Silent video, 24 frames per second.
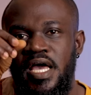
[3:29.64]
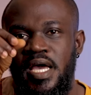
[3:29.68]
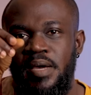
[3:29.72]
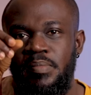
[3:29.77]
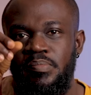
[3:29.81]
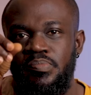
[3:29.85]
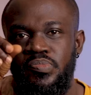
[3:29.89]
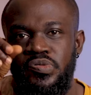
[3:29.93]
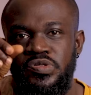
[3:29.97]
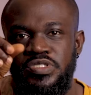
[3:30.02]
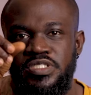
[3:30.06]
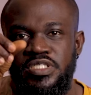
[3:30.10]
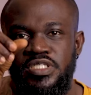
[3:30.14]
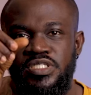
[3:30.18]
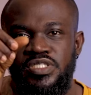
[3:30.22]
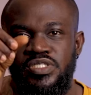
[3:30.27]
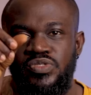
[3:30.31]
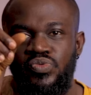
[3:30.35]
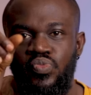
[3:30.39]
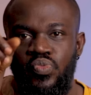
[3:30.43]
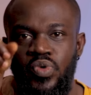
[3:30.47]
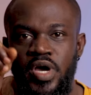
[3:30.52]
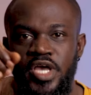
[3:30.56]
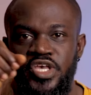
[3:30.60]
and put
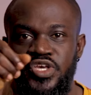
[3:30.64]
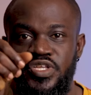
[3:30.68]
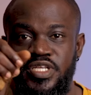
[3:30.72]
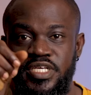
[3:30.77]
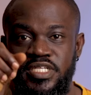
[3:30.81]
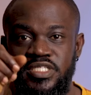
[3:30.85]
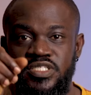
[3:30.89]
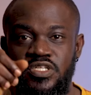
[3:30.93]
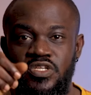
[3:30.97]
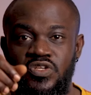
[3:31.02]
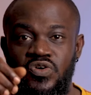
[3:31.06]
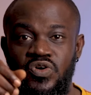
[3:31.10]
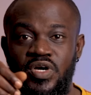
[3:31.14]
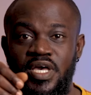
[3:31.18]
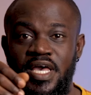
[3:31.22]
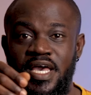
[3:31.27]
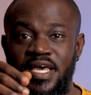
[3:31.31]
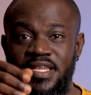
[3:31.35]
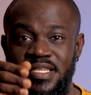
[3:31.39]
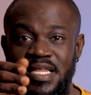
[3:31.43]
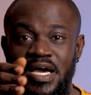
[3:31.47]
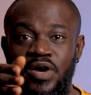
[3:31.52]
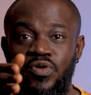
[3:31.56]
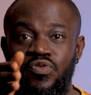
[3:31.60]
it where you need to look.
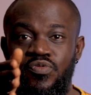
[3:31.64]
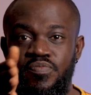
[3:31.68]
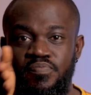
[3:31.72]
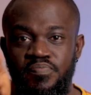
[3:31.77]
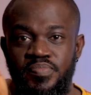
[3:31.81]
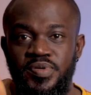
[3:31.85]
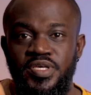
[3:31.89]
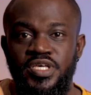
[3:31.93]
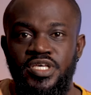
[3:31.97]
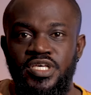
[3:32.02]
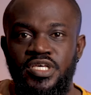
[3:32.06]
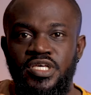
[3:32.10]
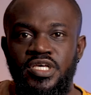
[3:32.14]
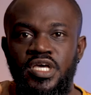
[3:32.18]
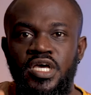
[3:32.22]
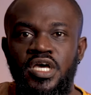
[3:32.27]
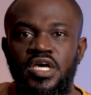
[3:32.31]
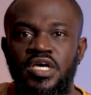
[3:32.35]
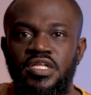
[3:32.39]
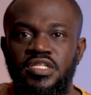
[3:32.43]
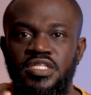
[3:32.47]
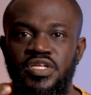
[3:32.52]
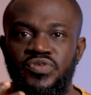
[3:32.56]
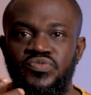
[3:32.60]
And that will be
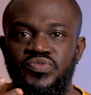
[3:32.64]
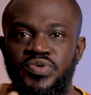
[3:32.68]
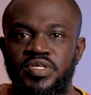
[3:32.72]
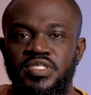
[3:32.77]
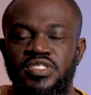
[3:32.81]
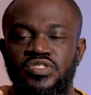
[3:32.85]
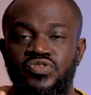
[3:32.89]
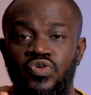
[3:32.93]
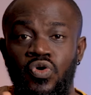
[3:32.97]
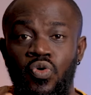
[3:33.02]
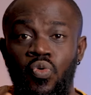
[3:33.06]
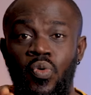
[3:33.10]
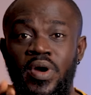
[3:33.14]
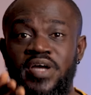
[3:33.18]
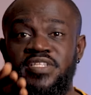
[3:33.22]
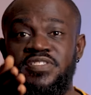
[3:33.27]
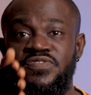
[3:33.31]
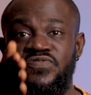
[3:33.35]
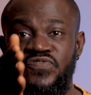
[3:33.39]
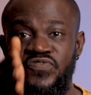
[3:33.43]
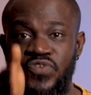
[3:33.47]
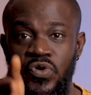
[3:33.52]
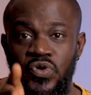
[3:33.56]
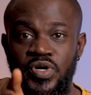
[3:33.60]
the reason or where
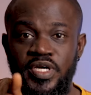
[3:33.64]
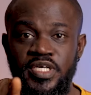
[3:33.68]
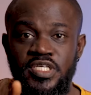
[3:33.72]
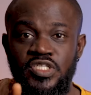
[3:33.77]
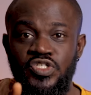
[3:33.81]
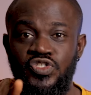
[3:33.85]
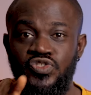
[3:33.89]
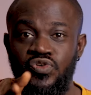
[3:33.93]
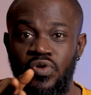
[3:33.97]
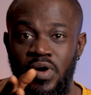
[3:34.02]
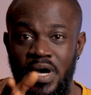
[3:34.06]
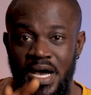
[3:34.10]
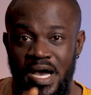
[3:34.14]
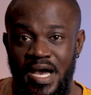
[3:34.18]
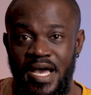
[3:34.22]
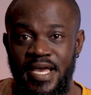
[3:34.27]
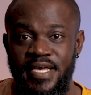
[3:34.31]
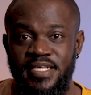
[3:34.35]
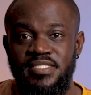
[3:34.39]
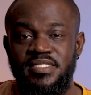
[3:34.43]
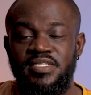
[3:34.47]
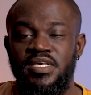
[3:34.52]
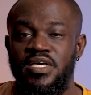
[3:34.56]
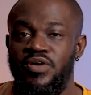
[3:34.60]
to focus your
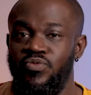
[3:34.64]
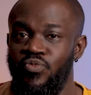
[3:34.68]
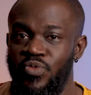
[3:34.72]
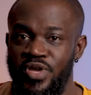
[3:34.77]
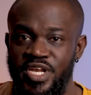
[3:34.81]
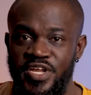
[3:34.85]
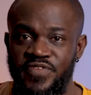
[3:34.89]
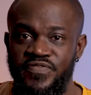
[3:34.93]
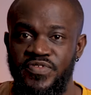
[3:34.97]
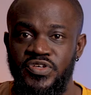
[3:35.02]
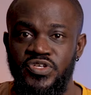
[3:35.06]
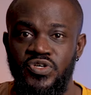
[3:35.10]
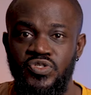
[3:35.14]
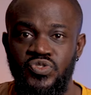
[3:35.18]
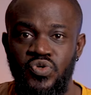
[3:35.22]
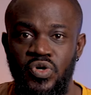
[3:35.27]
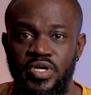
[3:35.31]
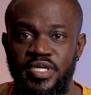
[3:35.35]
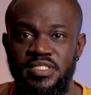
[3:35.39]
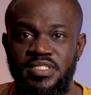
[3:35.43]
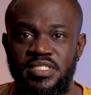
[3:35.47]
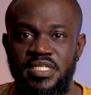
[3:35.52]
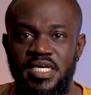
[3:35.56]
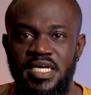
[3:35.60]
eyes whenever you're
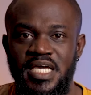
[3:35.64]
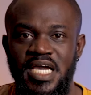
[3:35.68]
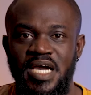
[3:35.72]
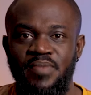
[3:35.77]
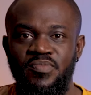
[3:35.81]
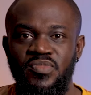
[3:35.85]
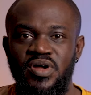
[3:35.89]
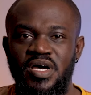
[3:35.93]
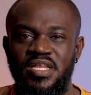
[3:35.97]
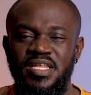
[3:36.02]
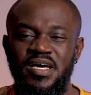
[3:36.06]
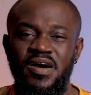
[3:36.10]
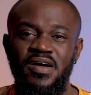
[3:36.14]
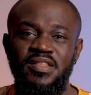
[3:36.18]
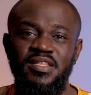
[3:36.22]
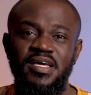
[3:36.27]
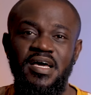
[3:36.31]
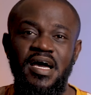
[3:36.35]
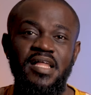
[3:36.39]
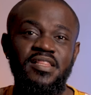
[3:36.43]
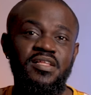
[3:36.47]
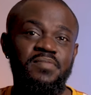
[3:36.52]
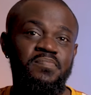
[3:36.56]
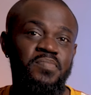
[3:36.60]
talking to the camera. Now,
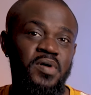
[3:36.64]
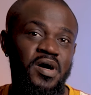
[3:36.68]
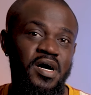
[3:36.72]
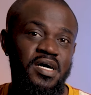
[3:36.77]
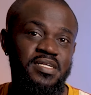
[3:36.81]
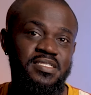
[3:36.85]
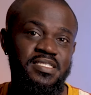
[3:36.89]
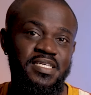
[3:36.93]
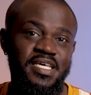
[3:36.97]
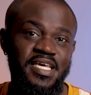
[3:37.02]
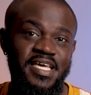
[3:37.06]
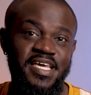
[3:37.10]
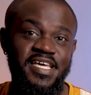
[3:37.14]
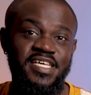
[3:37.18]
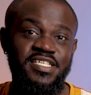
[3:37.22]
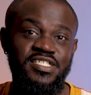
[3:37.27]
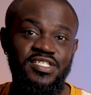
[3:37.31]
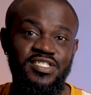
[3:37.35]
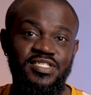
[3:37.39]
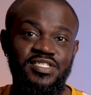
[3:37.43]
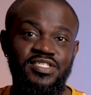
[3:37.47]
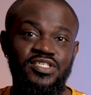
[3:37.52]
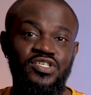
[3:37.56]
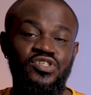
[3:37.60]
the other part
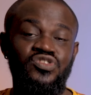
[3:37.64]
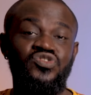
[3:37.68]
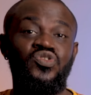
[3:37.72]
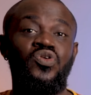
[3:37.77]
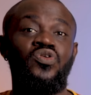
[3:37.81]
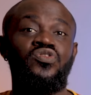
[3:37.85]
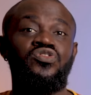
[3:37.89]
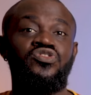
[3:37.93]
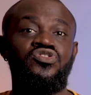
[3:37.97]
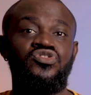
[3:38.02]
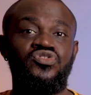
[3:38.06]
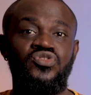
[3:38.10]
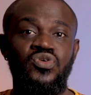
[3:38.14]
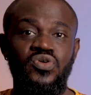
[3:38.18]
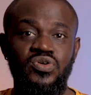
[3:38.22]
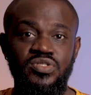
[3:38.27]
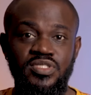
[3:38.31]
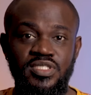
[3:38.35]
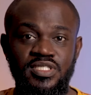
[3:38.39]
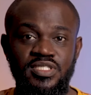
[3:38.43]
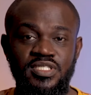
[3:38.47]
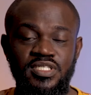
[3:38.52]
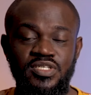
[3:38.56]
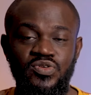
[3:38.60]
is your
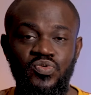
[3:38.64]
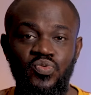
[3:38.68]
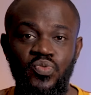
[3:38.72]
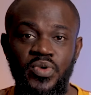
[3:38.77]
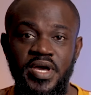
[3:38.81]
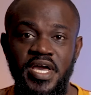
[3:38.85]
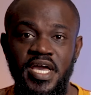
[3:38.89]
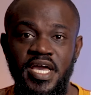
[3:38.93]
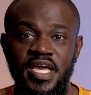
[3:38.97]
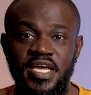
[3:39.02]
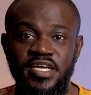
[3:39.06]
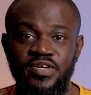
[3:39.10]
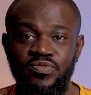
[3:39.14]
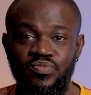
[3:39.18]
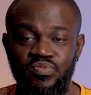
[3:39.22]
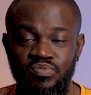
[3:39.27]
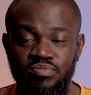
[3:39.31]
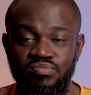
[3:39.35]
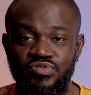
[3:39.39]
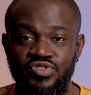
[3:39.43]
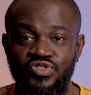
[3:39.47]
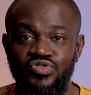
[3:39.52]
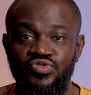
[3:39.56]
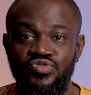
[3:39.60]
thoughts, where
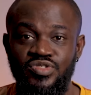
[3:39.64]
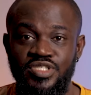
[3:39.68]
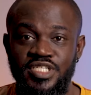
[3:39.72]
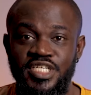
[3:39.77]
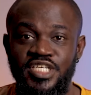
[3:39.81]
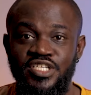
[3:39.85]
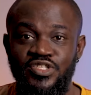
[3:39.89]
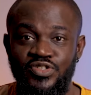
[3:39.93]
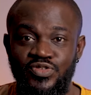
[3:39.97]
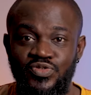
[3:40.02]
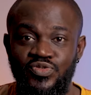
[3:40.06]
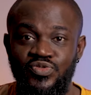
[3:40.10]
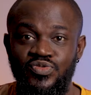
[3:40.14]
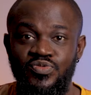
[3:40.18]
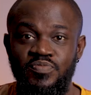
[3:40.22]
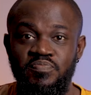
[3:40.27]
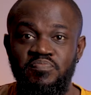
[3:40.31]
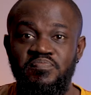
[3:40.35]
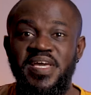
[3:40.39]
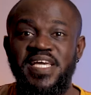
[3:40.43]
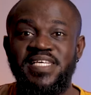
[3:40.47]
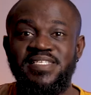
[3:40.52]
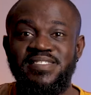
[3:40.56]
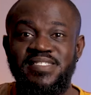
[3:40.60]
you need to
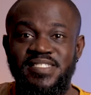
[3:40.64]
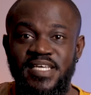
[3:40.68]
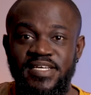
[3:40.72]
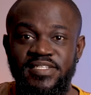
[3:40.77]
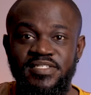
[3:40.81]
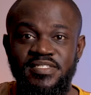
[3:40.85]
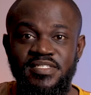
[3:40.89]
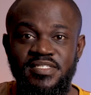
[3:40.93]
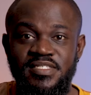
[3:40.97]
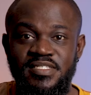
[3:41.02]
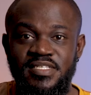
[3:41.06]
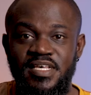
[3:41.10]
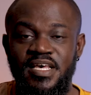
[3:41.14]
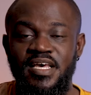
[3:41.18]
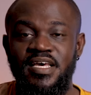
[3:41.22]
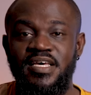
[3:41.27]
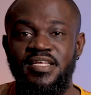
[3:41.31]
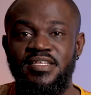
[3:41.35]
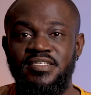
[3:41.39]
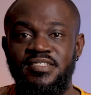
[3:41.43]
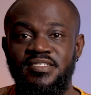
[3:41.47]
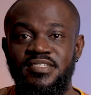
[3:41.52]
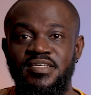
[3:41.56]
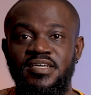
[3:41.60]
make sense
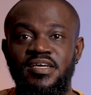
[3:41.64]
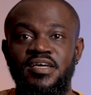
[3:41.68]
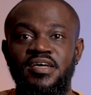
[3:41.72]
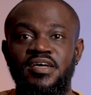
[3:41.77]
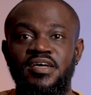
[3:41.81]
and